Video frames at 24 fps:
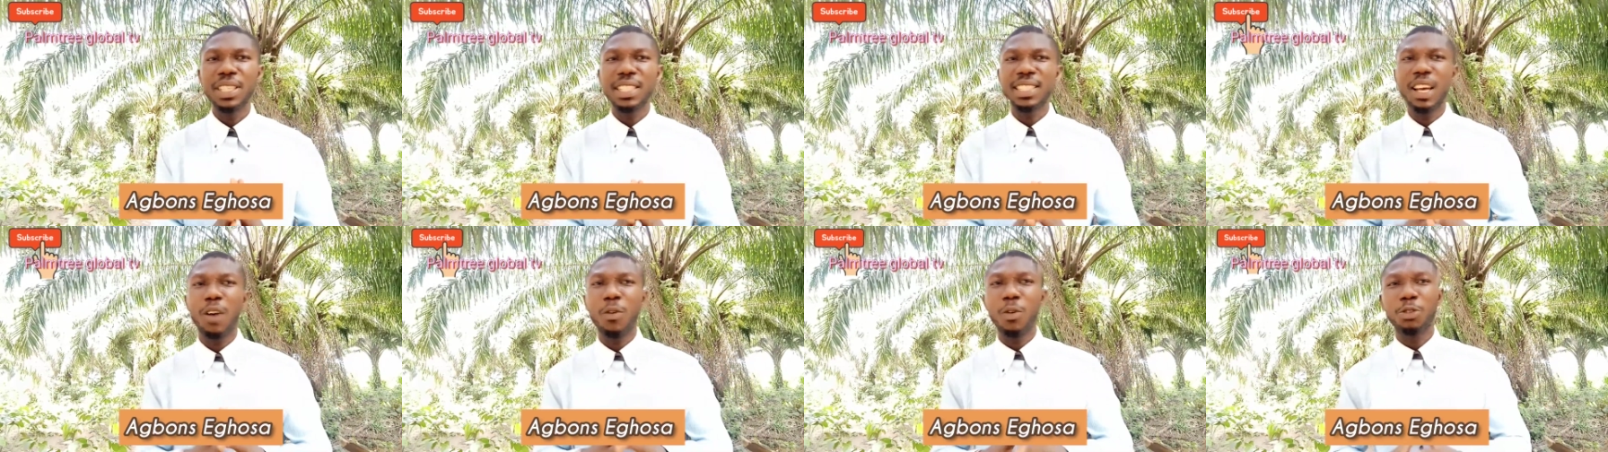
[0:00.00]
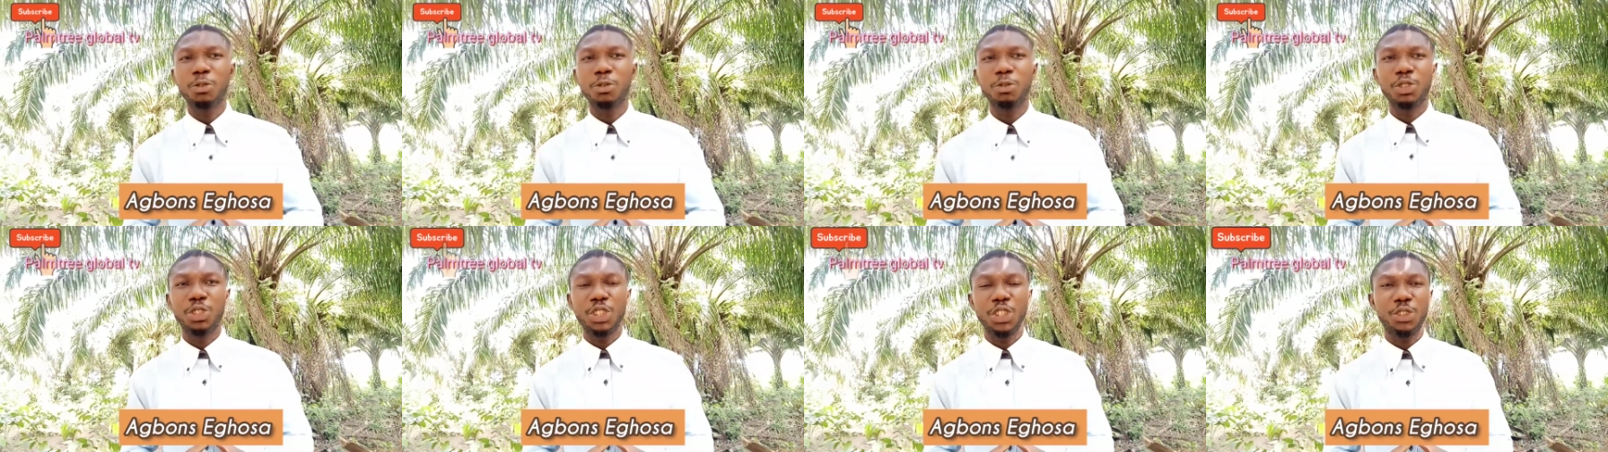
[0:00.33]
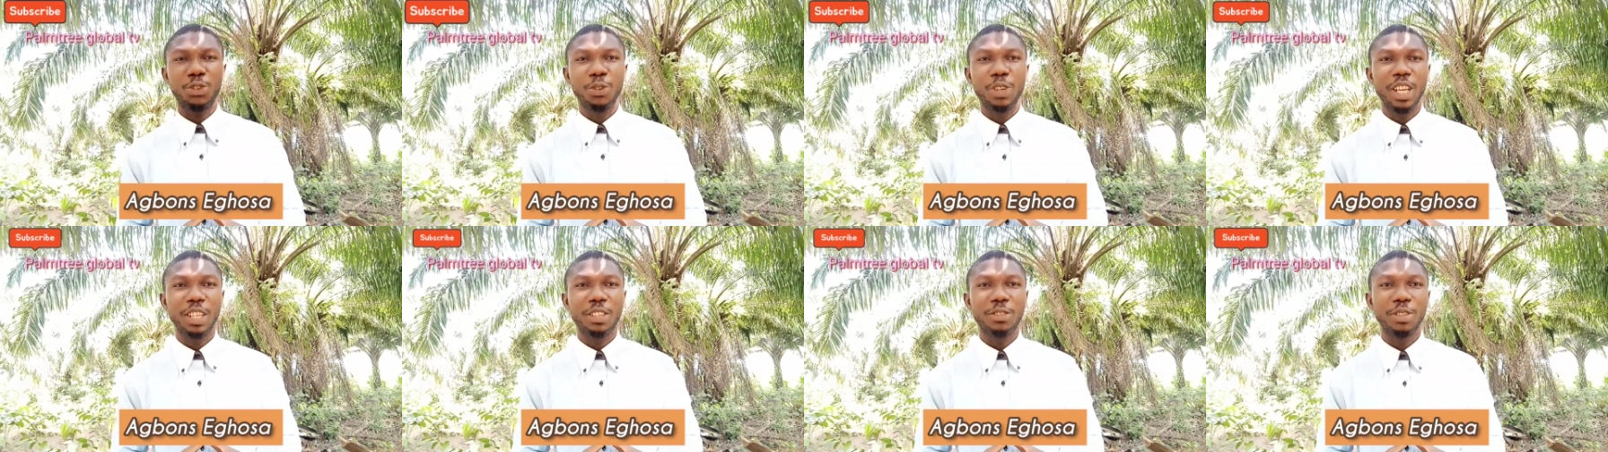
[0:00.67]
Selling
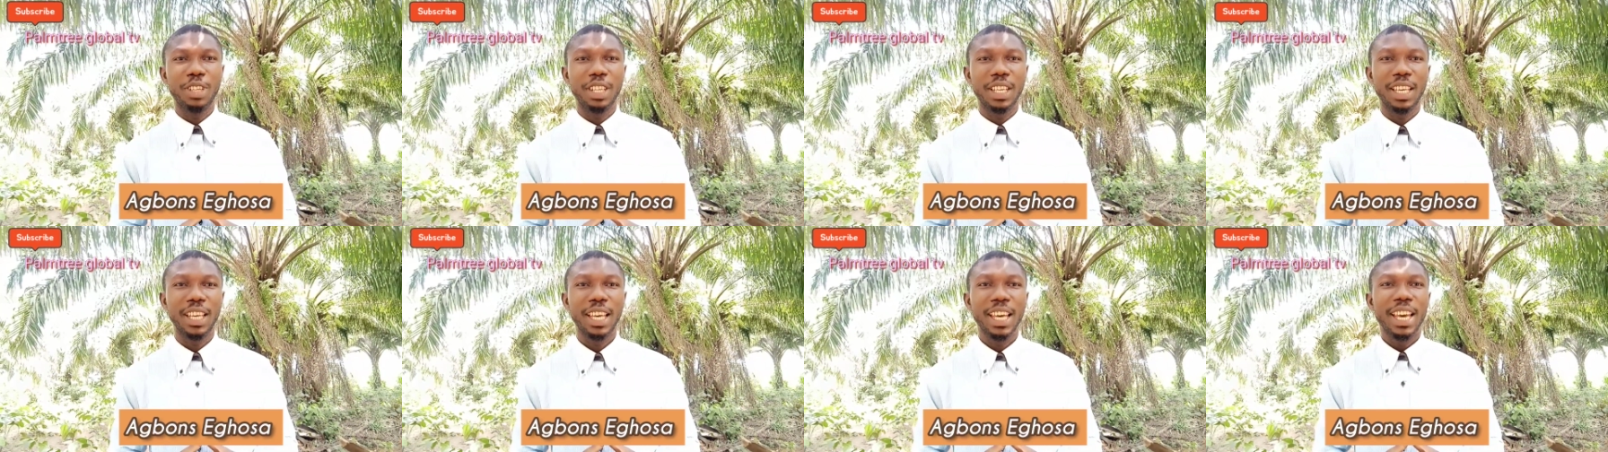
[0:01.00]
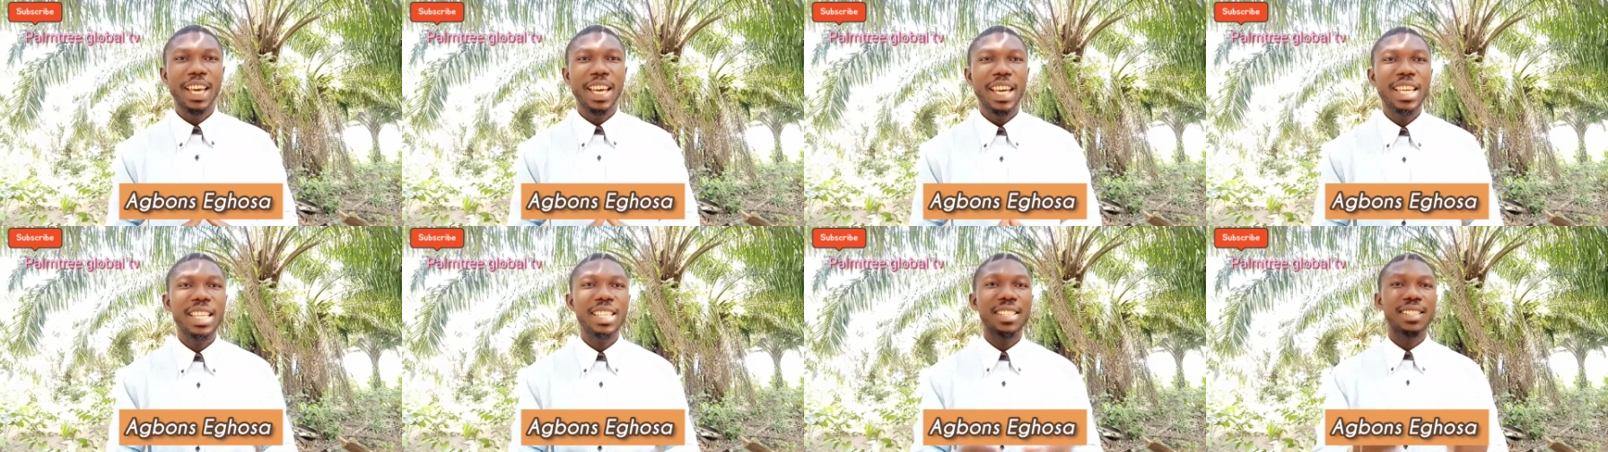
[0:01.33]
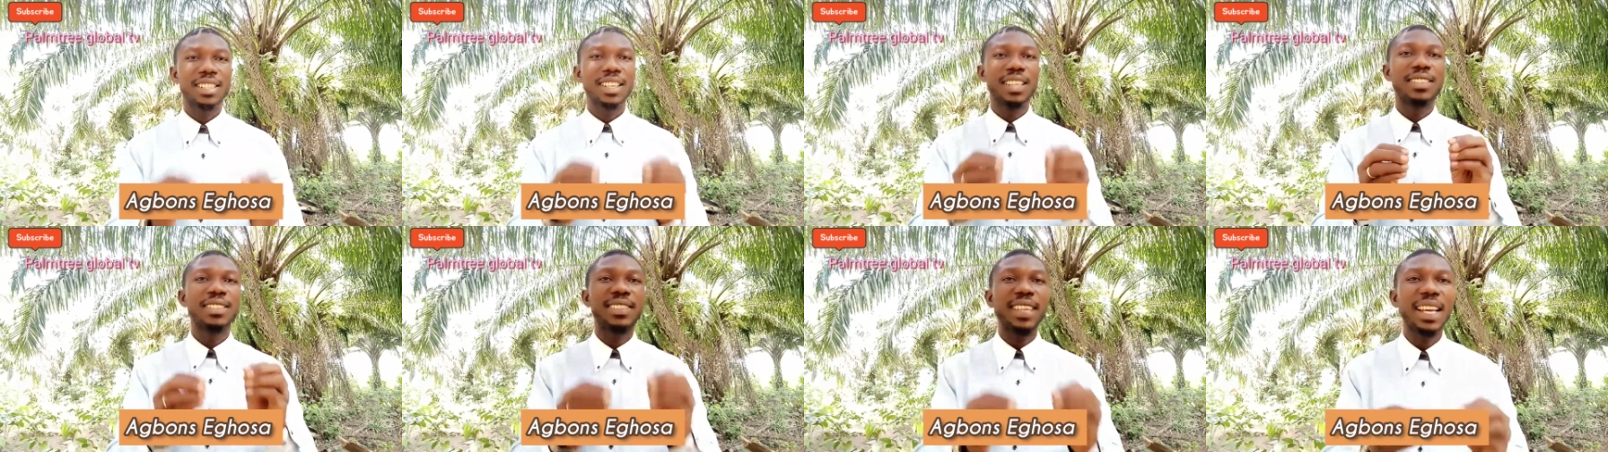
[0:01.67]
of fruits
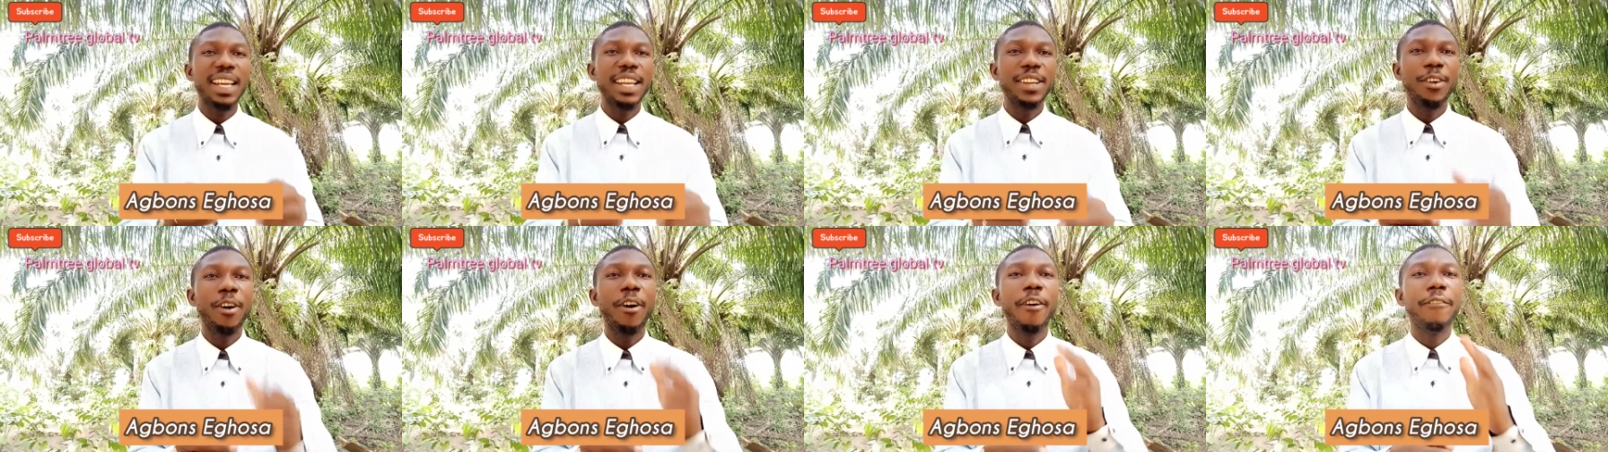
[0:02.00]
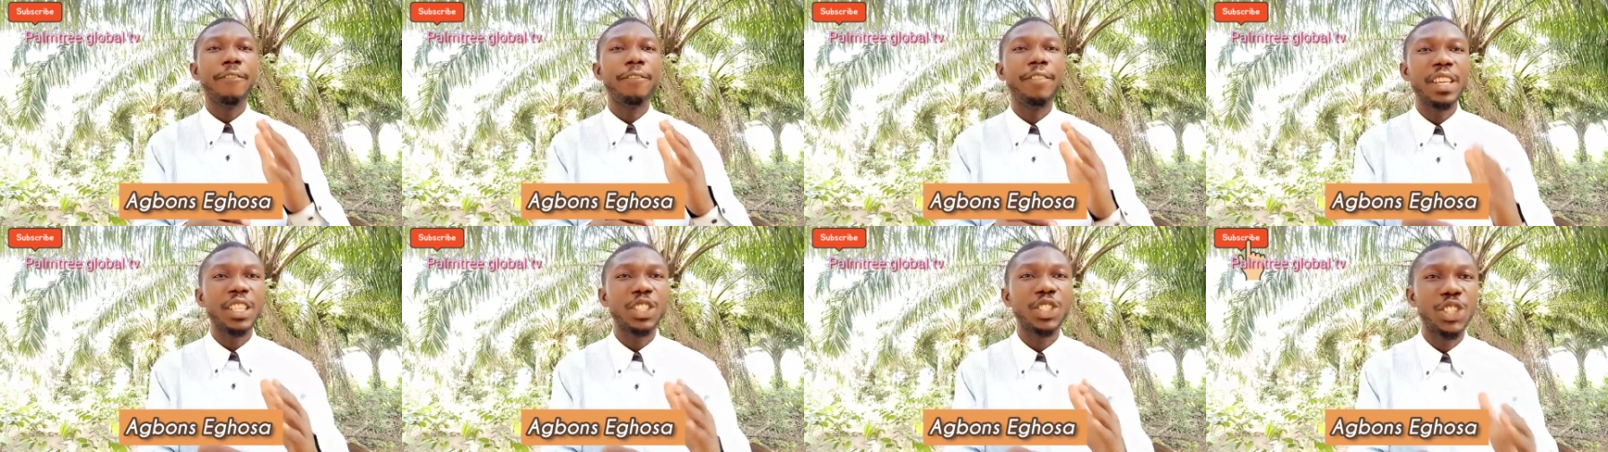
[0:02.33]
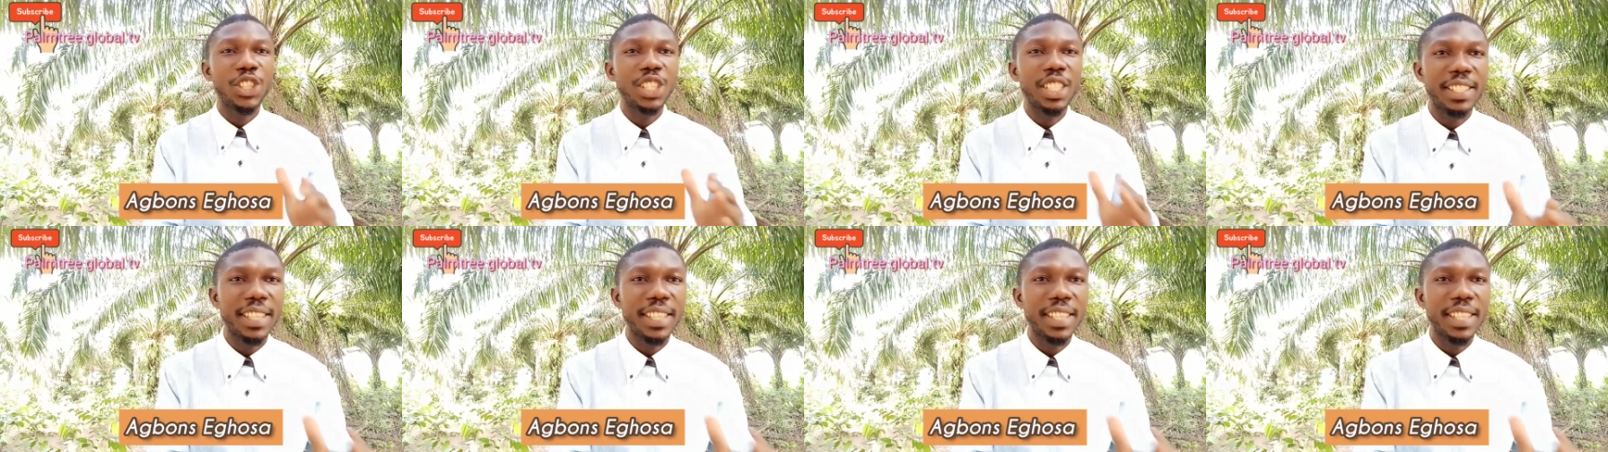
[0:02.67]
is very, very